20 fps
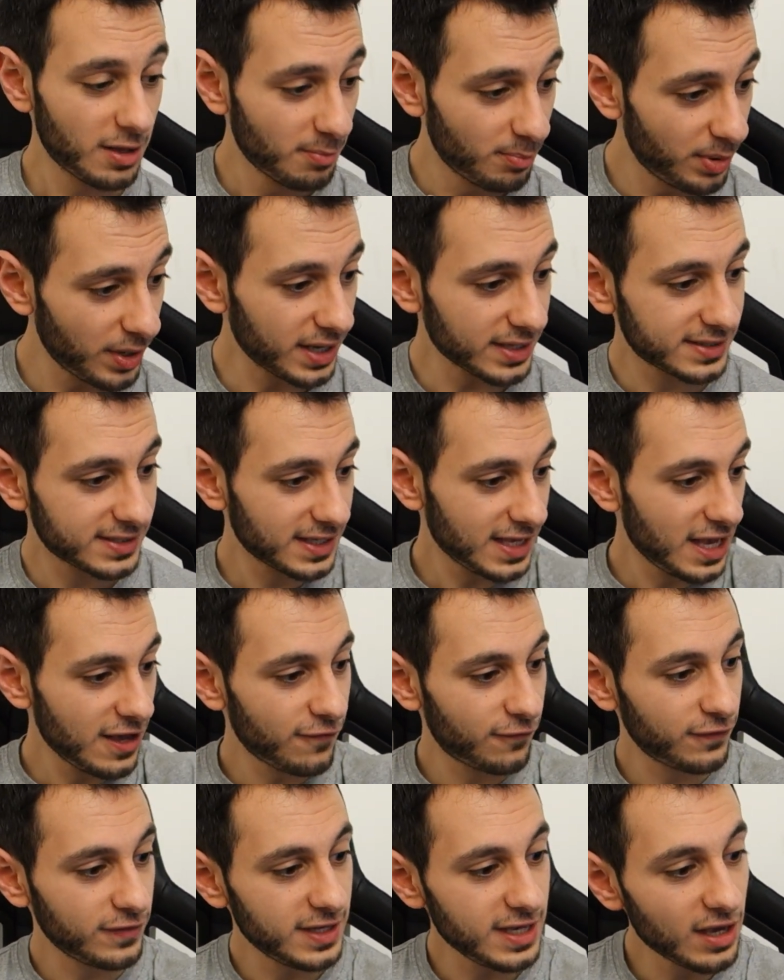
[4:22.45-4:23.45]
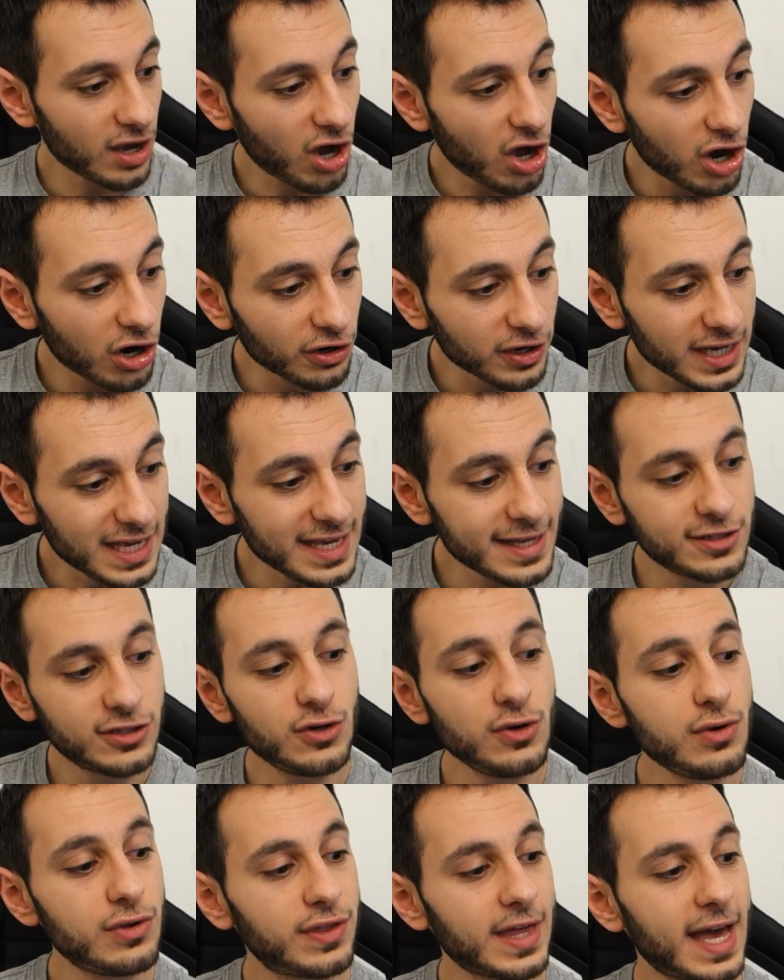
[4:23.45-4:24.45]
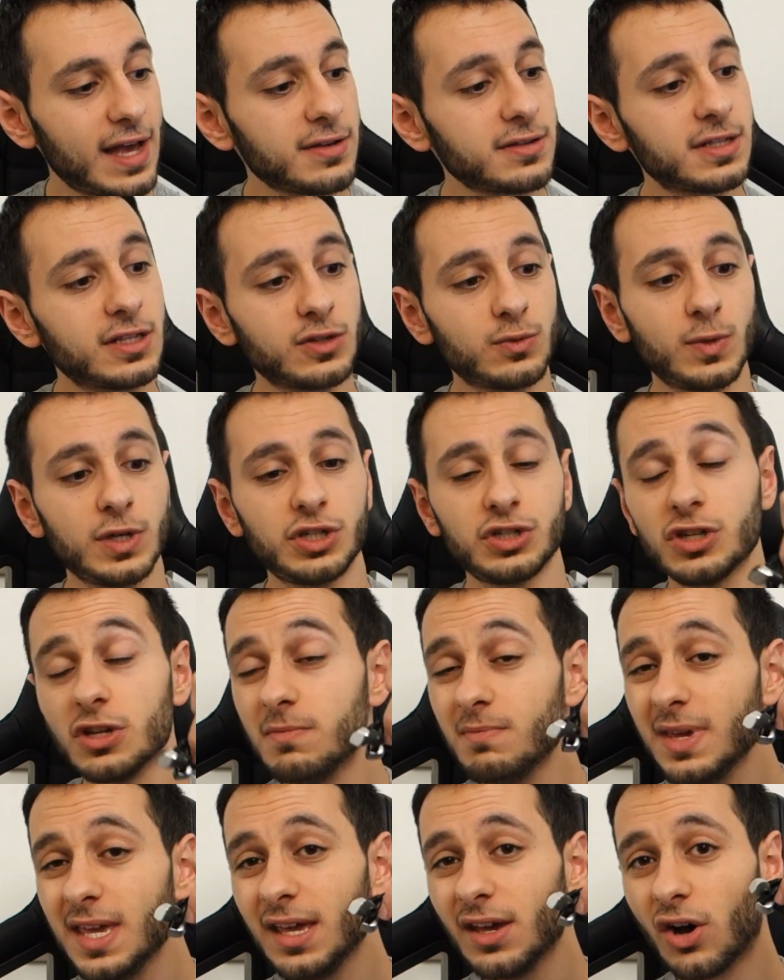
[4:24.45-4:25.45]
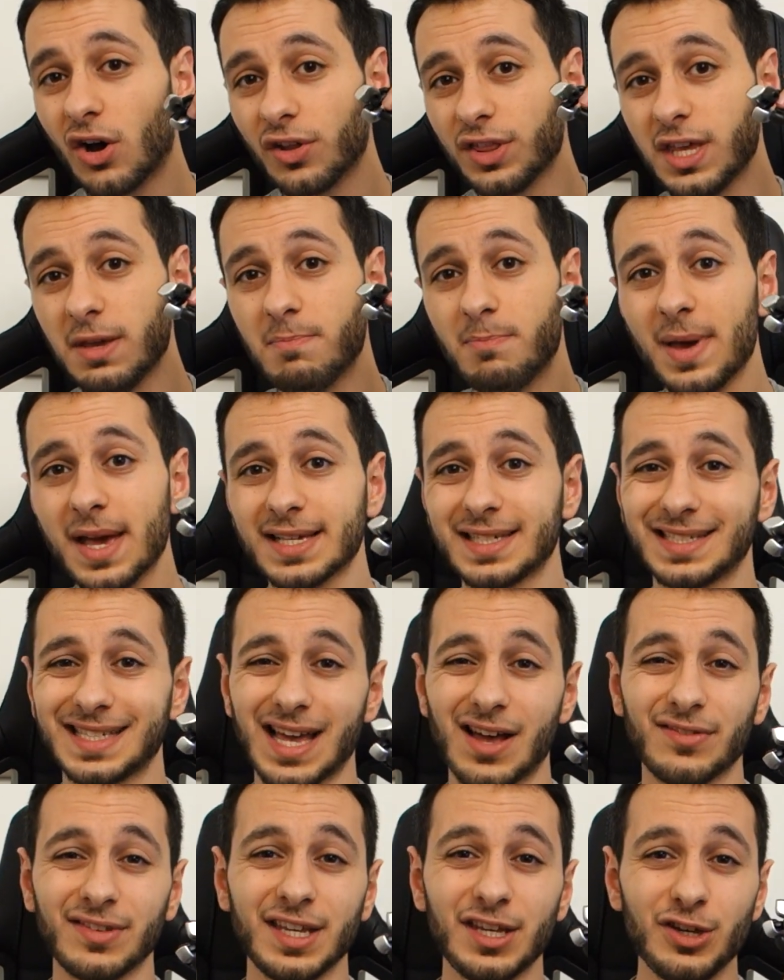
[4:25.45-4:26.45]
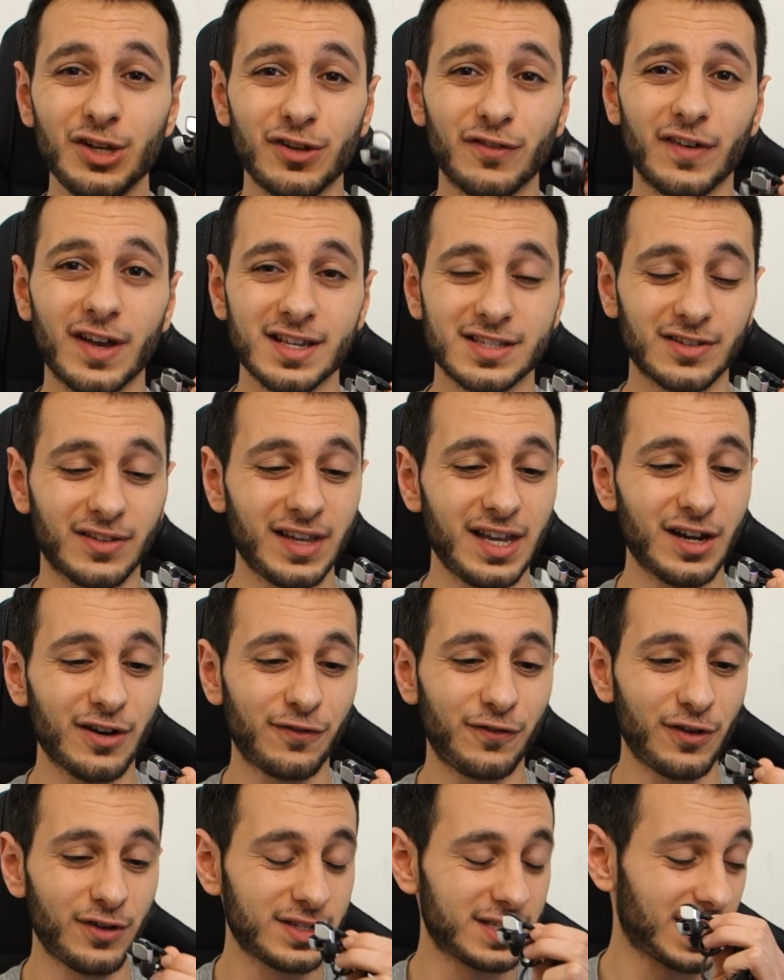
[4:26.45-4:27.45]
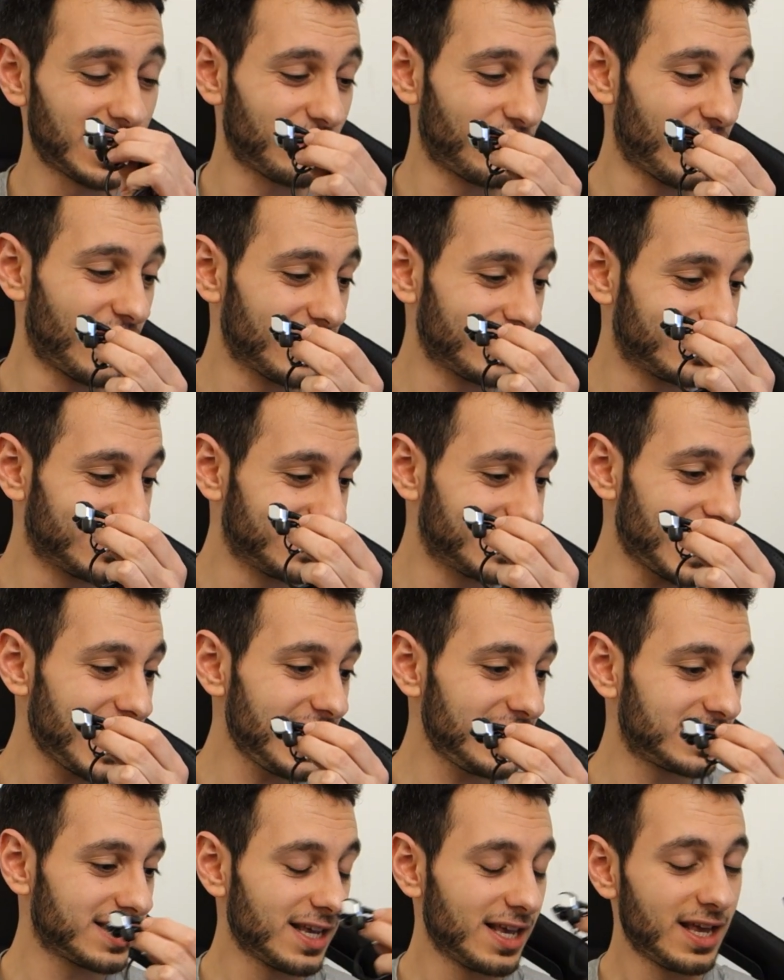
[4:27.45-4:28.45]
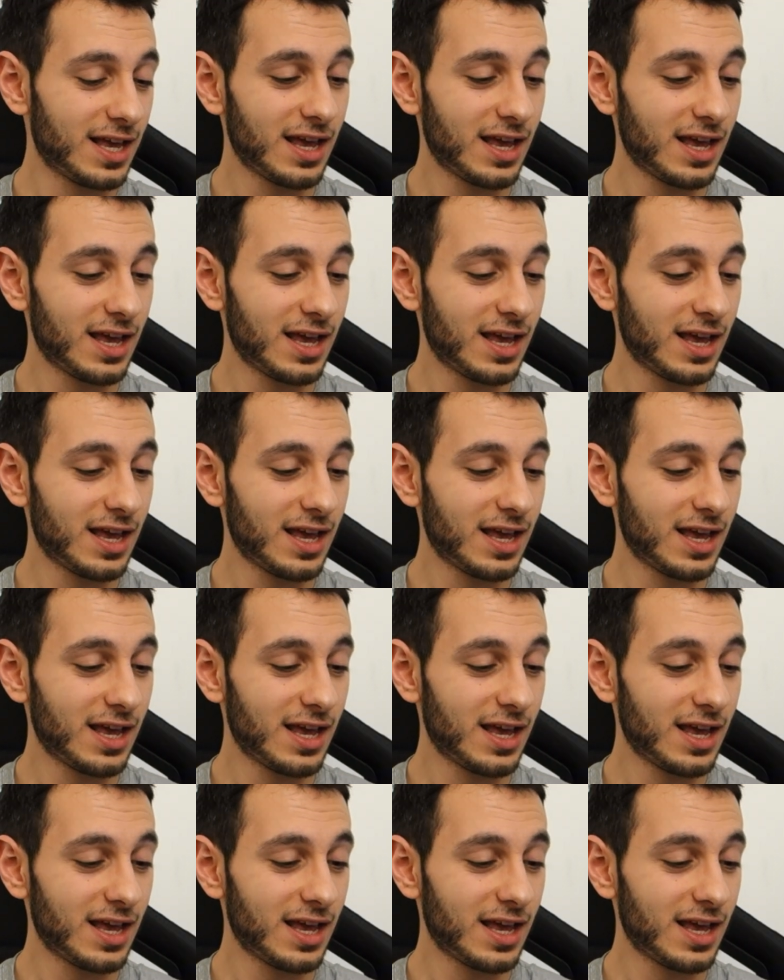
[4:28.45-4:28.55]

But if the RE2000s, which to me are the best sounding universal earphones that I've heard to date,